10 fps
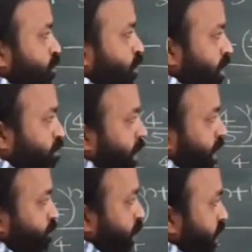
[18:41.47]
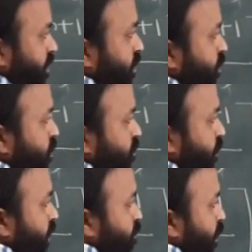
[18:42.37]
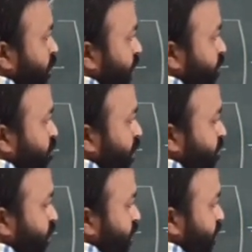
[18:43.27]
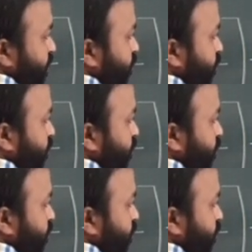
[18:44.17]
1 by 5 into 5 power n plus 1, that is